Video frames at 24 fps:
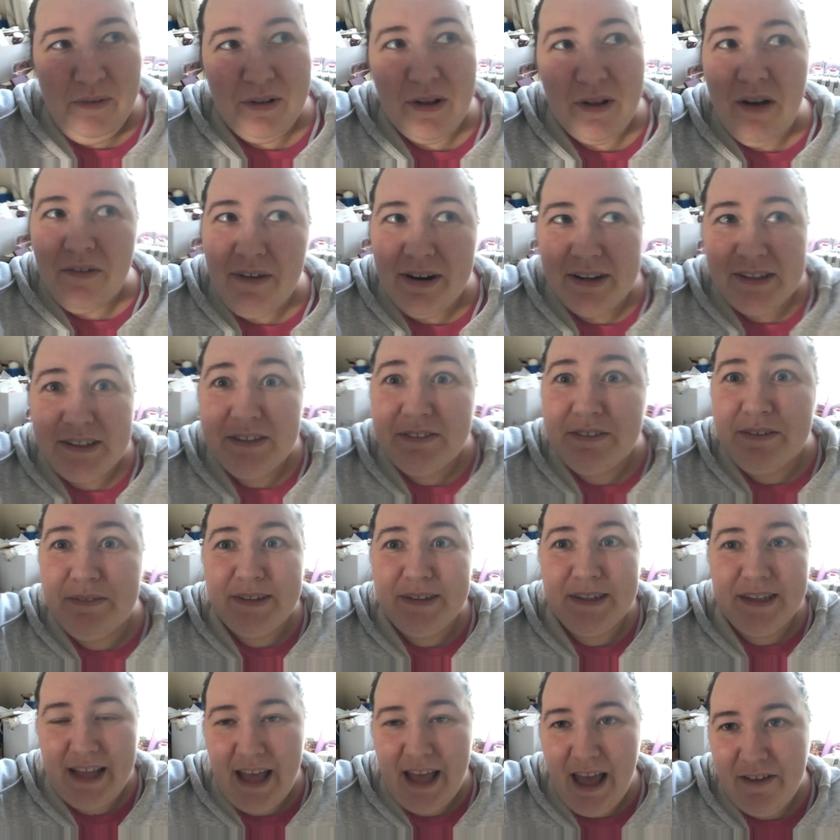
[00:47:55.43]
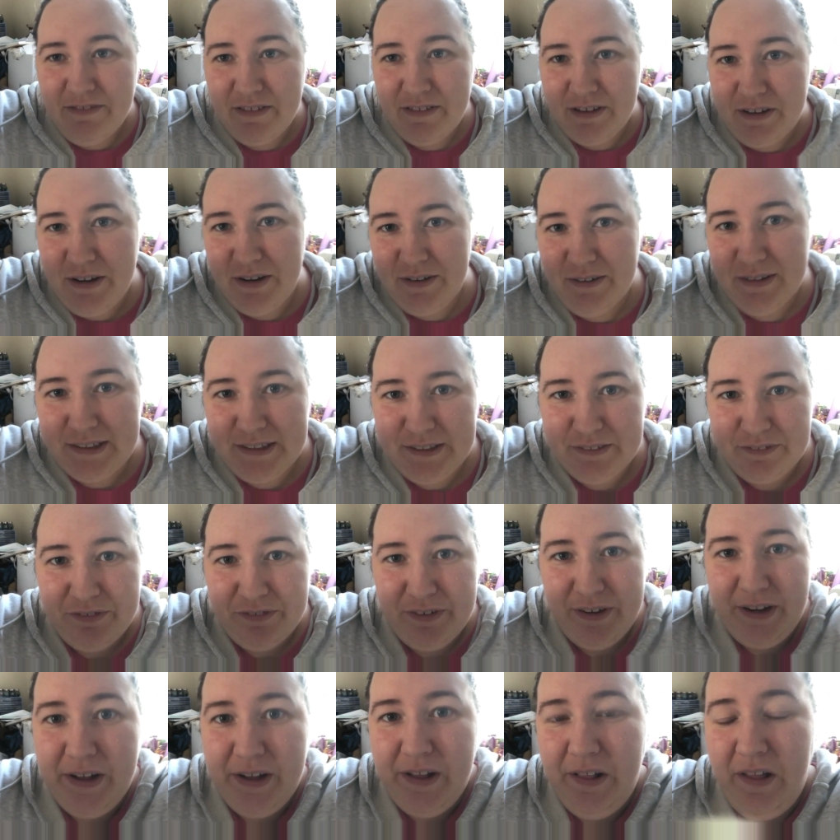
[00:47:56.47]
We're not registering until the afternoon, till
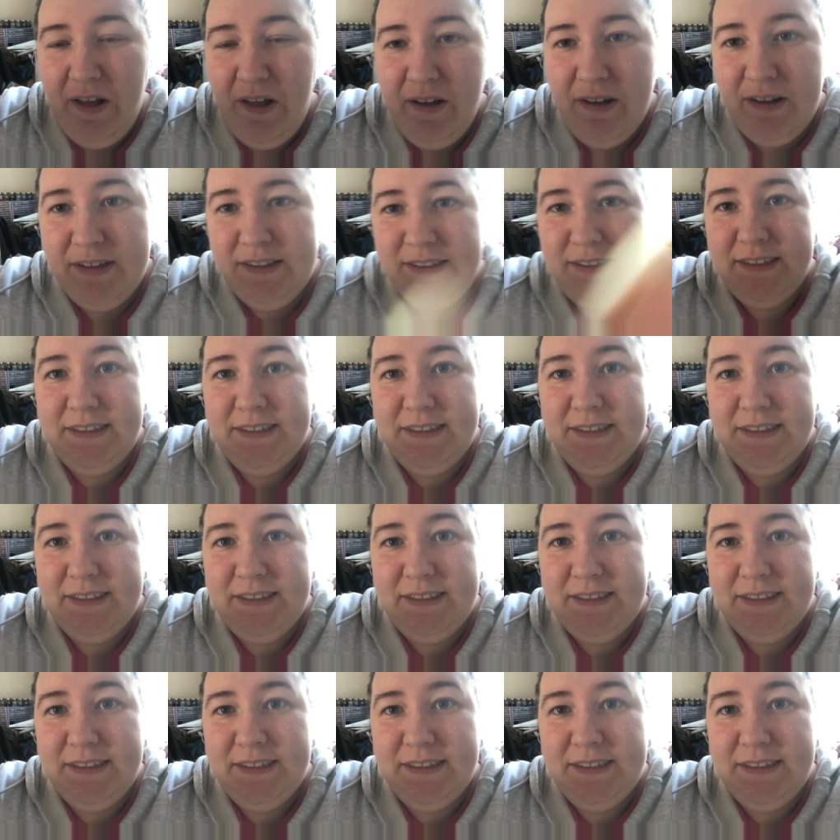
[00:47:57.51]
three o'clock.